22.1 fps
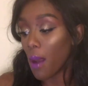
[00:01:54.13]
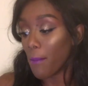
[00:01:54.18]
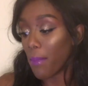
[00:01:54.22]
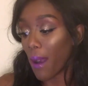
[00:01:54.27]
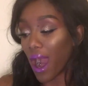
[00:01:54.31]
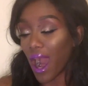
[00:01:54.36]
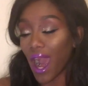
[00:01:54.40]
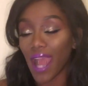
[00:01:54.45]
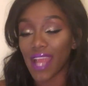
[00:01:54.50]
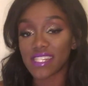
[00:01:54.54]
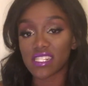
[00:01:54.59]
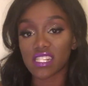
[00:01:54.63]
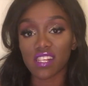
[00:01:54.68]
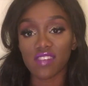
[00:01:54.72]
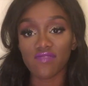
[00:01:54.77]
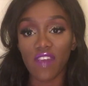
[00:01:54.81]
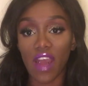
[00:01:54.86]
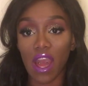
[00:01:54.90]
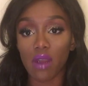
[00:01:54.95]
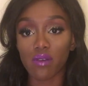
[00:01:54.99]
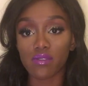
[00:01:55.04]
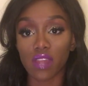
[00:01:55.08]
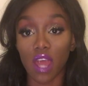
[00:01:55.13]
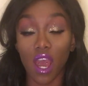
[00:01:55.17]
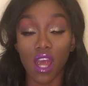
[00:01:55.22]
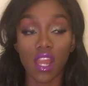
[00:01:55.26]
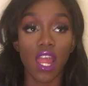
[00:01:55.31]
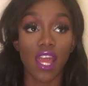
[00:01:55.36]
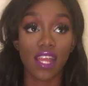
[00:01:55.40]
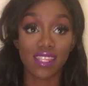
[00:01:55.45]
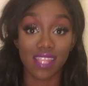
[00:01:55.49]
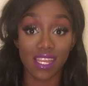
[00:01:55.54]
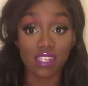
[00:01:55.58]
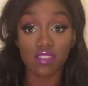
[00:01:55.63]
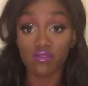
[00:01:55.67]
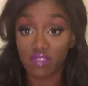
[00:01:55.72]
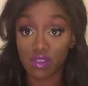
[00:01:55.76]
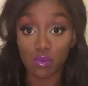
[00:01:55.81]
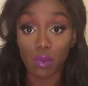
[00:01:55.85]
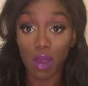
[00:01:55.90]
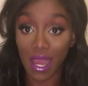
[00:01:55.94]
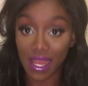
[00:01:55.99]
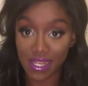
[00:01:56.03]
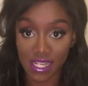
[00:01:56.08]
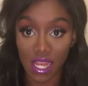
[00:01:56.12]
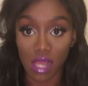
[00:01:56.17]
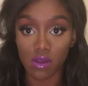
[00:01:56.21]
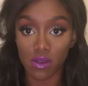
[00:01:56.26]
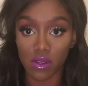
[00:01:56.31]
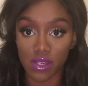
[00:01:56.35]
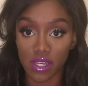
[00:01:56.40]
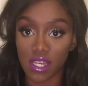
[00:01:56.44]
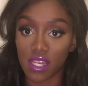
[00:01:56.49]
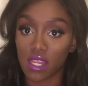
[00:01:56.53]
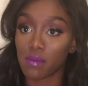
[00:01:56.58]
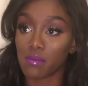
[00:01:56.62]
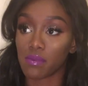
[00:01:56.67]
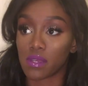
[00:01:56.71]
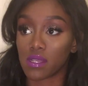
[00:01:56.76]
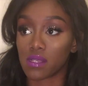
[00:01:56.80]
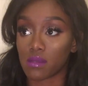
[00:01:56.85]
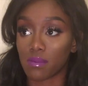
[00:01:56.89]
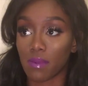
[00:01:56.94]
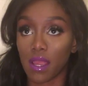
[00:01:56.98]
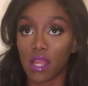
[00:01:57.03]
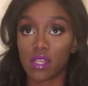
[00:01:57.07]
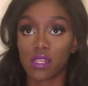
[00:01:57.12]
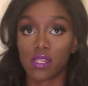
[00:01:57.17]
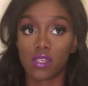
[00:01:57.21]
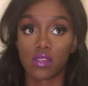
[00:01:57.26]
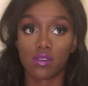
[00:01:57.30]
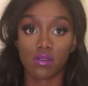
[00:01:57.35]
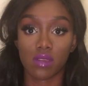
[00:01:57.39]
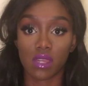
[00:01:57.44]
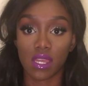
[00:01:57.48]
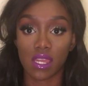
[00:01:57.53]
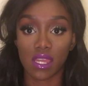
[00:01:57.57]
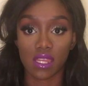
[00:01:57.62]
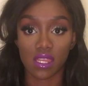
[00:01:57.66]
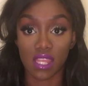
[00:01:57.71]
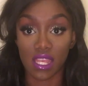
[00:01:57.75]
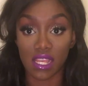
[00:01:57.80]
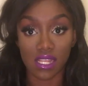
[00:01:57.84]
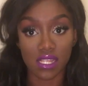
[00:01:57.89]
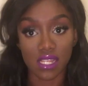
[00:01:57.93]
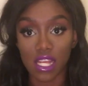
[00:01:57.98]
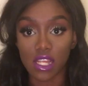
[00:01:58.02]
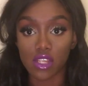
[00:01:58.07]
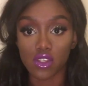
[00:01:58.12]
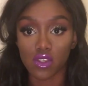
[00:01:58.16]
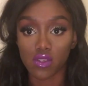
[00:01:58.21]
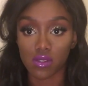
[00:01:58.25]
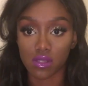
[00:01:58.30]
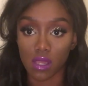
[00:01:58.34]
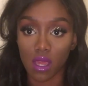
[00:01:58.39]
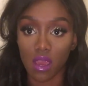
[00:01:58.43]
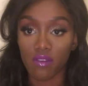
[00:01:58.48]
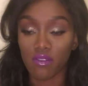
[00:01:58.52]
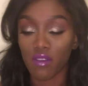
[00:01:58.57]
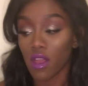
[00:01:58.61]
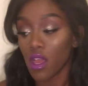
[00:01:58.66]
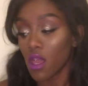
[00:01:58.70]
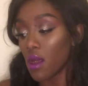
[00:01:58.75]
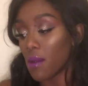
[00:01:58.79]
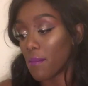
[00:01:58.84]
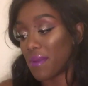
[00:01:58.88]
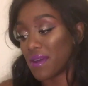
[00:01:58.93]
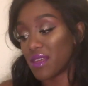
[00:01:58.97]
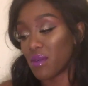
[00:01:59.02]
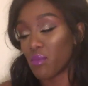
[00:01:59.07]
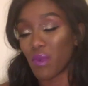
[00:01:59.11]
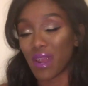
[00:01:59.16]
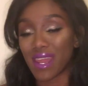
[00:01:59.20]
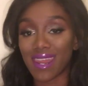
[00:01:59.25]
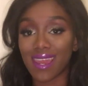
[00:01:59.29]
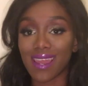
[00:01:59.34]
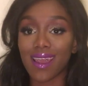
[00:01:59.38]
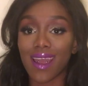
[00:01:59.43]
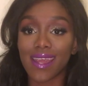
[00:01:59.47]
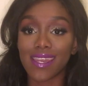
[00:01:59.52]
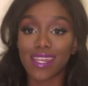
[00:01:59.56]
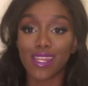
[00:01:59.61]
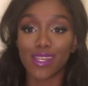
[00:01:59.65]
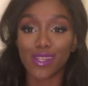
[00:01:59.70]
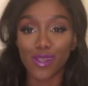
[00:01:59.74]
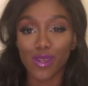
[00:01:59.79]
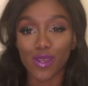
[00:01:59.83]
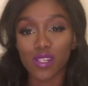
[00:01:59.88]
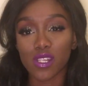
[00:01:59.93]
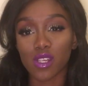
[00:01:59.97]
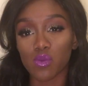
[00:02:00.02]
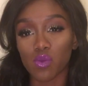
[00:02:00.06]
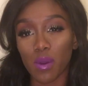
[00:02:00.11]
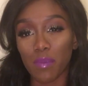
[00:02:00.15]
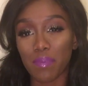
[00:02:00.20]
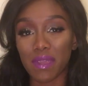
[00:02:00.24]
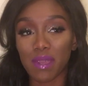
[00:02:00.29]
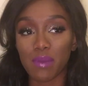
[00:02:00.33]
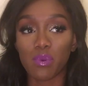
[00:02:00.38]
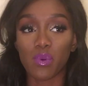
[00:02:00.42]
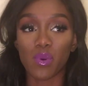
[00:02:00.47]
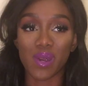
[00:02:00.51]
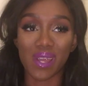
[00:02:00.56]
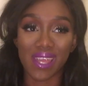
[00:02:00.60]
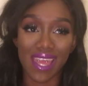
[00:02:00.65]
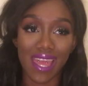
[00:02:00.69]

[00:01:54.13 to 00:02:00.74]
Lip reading: But I just found, like, that's the reason why I downloaded it, because apparently they send you stuff. But then when I kind of looked at what people were